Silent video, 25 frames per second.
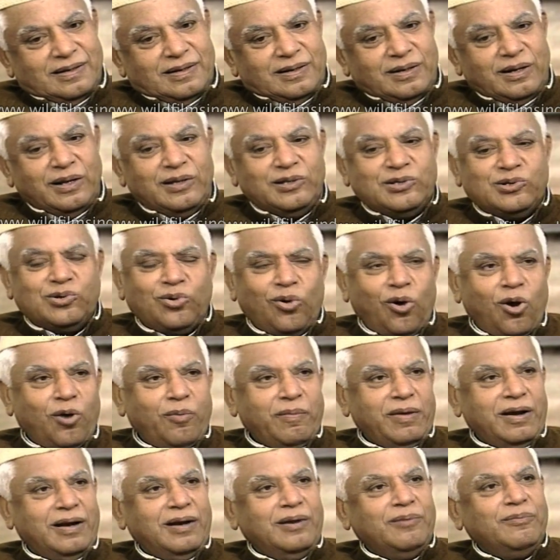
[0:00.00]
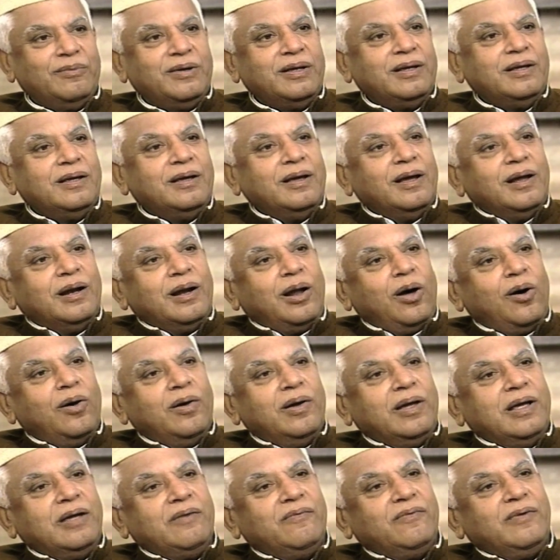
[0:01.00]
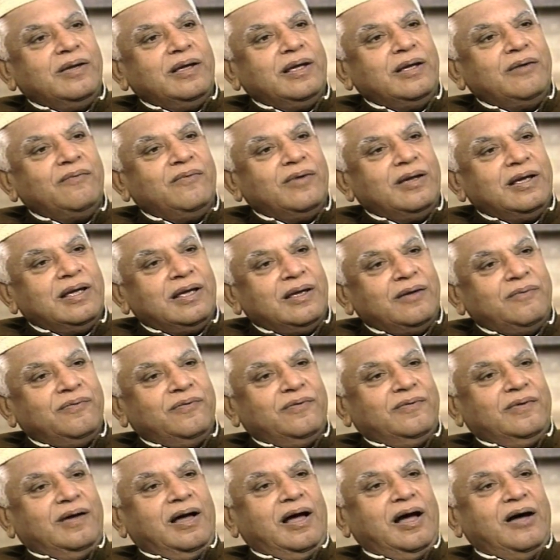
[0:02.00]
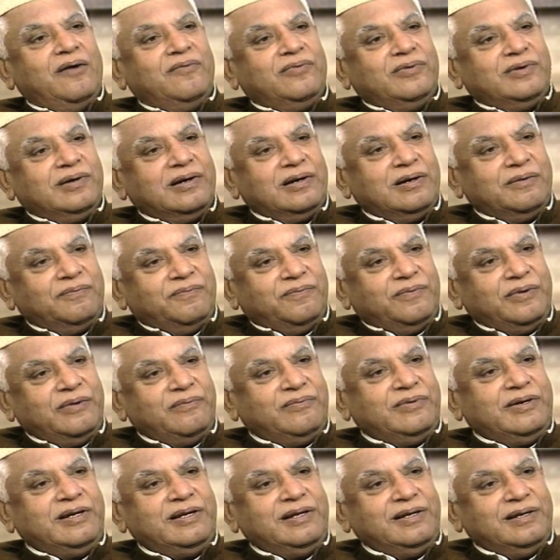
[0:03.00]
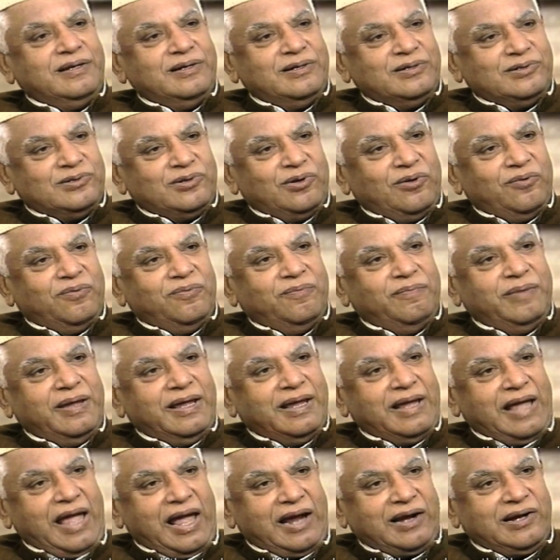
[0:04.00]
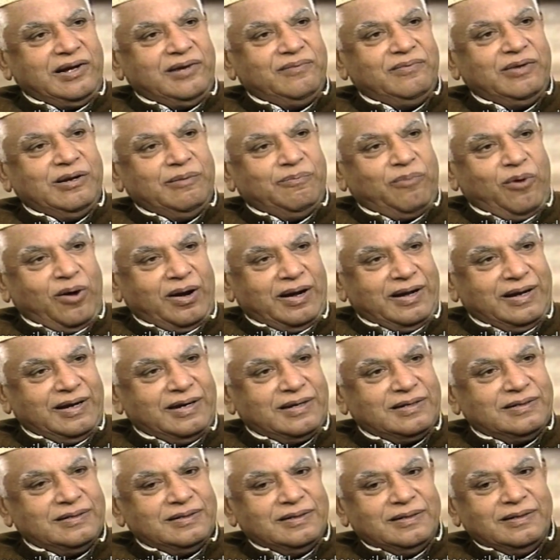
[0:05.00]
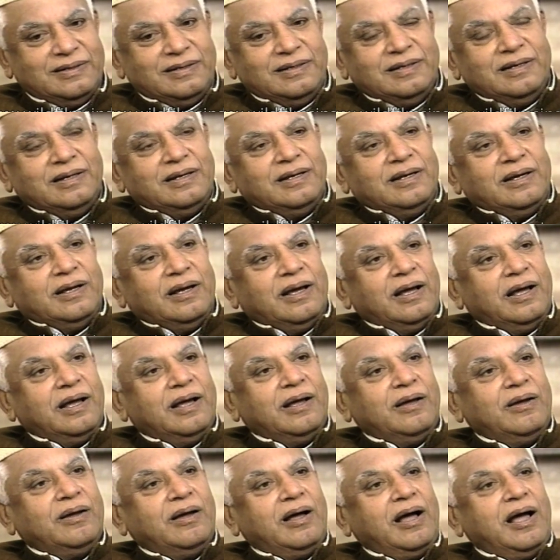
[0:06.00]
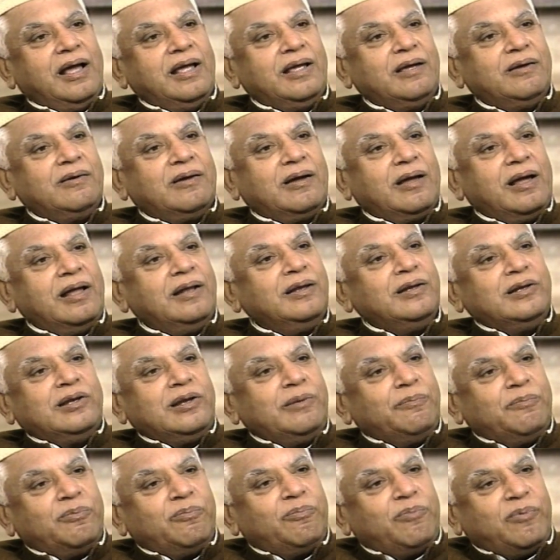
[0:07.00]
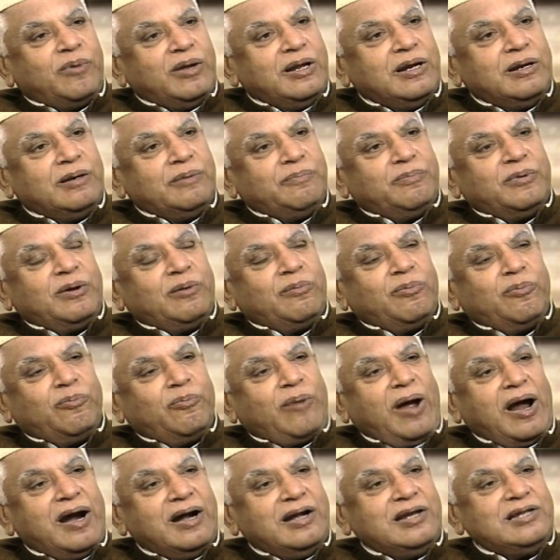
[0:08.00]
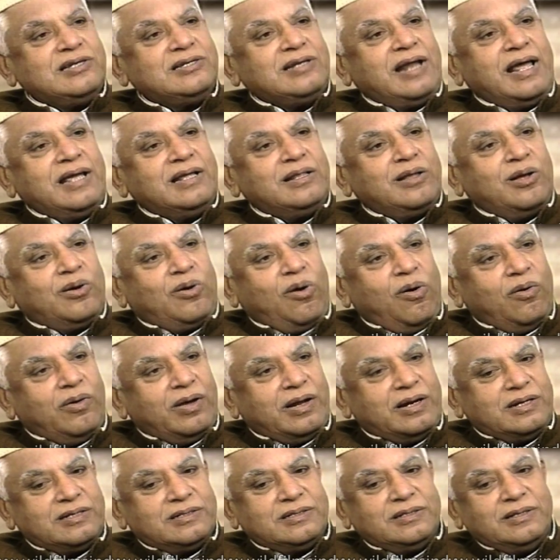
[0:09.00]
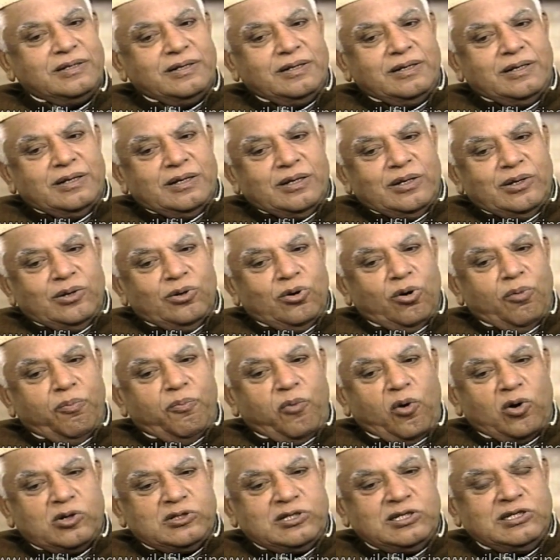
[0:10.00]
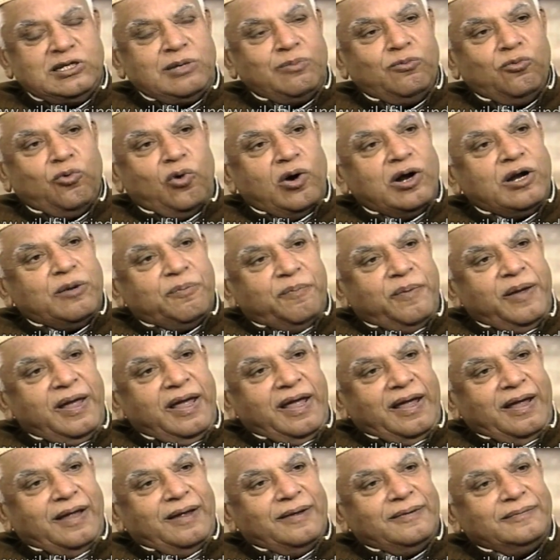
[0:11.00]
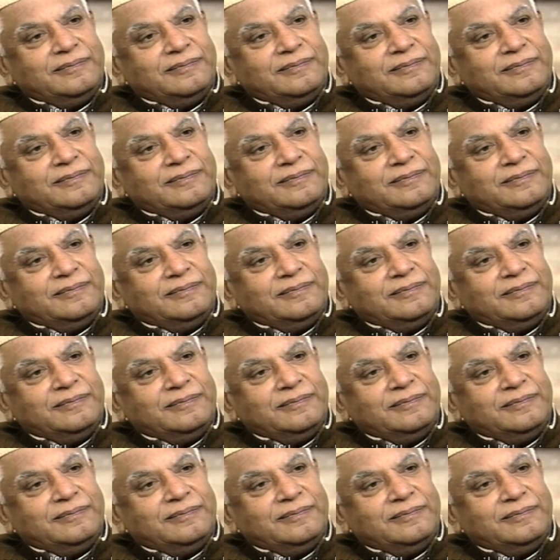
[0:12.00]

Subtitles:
No, strongmen. Now, if after 50 years of being active in politics, in parties like the Congress, you know, bossism won't pay.